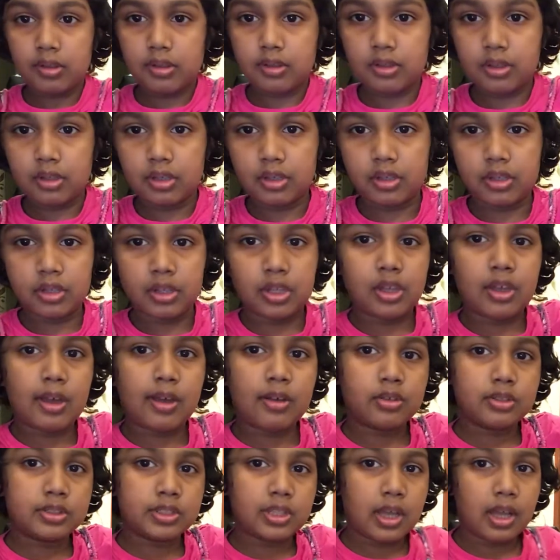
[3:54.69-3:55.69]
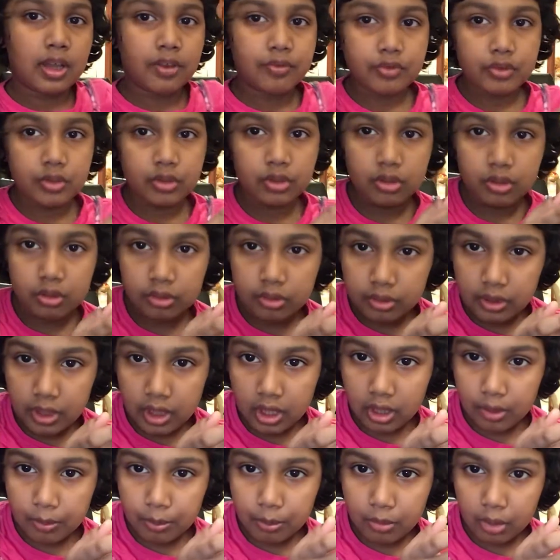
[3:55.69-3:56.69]
uh, you also have to glue the
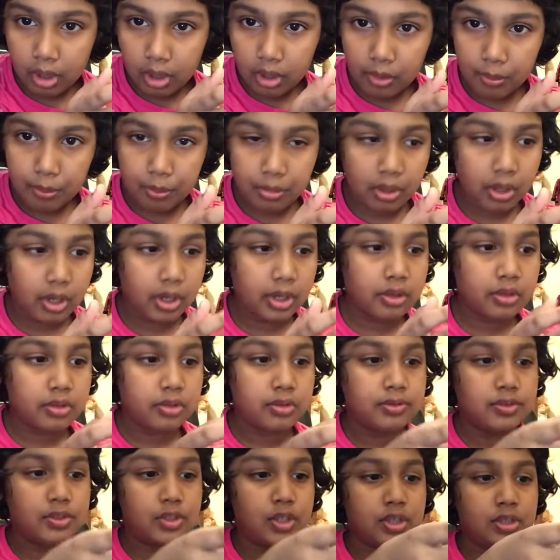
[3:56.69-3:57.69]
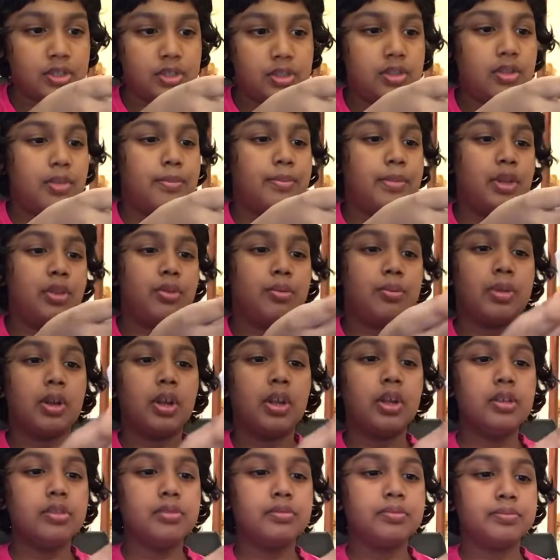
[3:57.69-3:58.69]
bottom part, just the middle
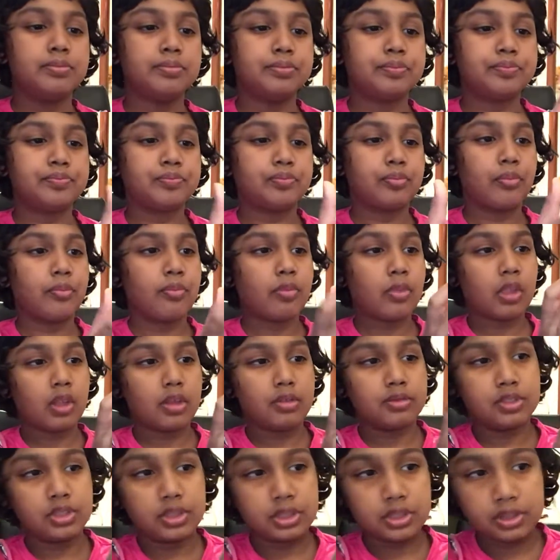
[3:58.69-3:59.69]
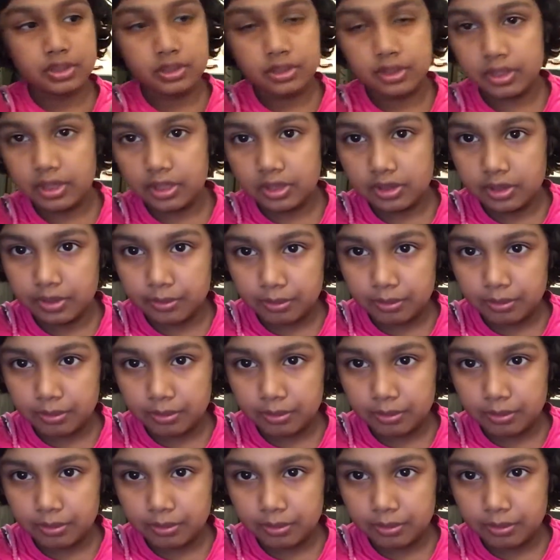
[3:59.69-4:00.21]
part, just the